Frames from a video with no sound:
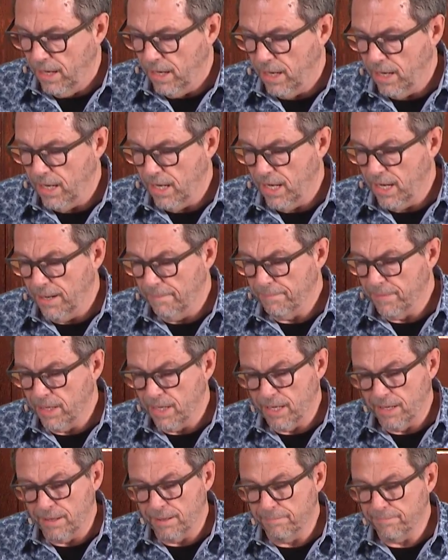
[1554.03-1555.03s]

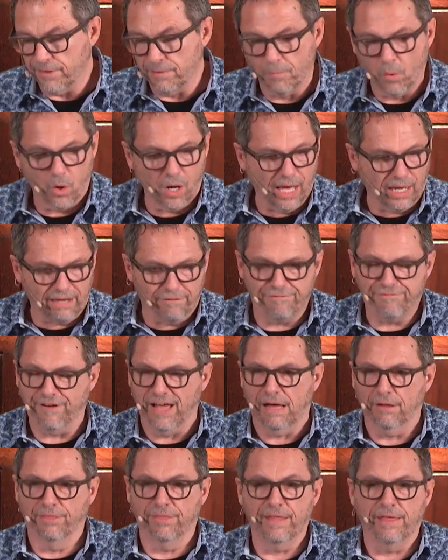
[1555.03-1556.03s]
They're more like a
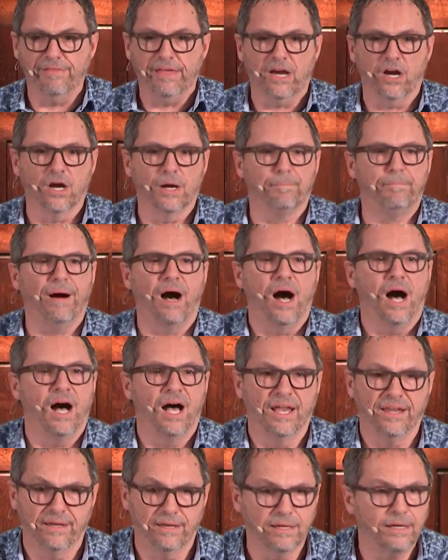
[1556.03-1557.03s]
fountain than they are a
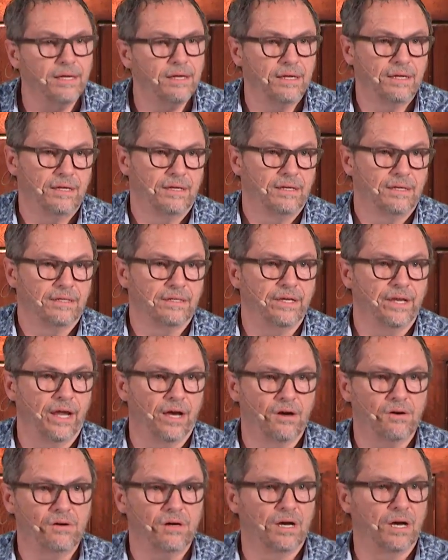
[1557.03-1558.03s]
pond, you
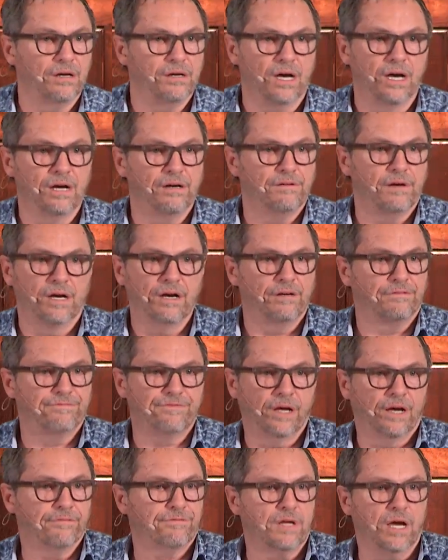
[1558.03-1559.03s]
know,
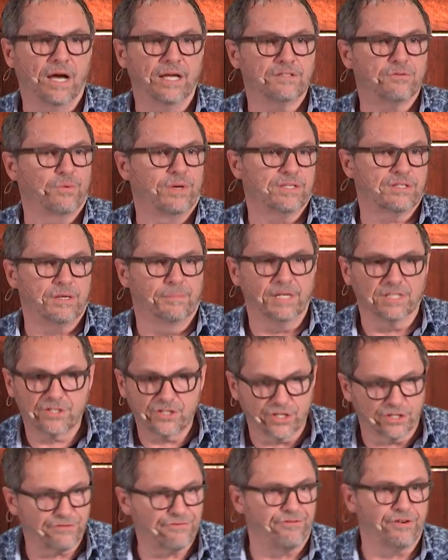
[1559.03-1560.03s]
of God's wisdom. It's
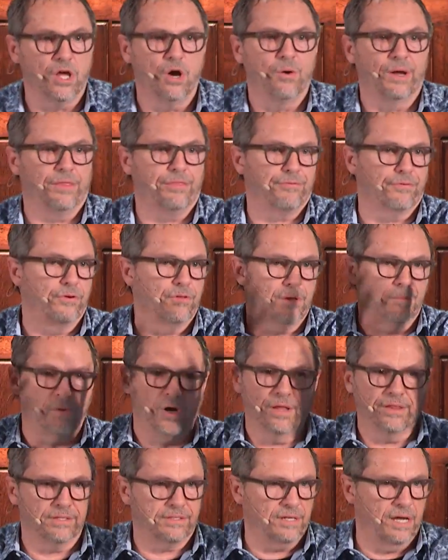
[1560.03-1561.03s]
just flowing through them
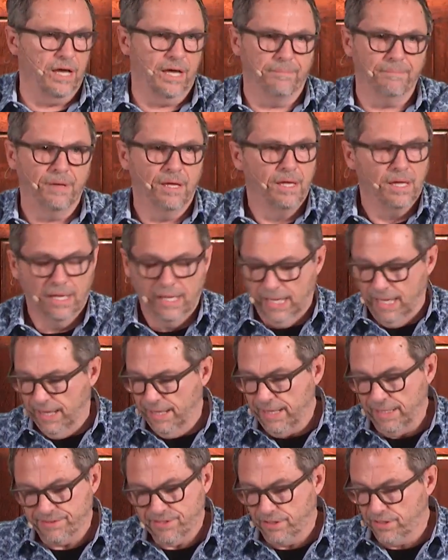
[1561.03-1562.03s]
all the time.
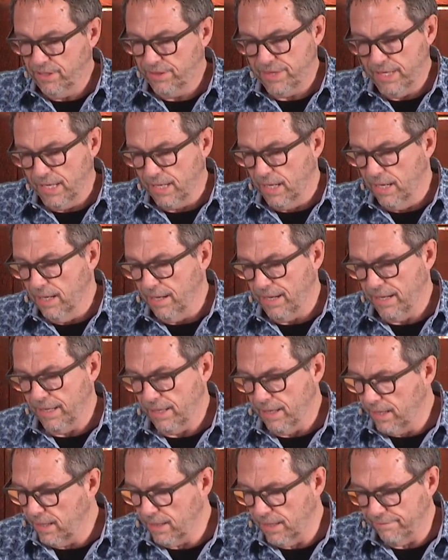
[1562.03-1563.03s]
And that's a good thing.
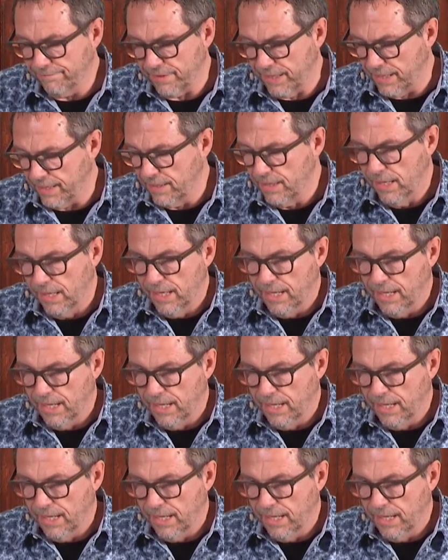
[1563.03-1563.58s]
I love that.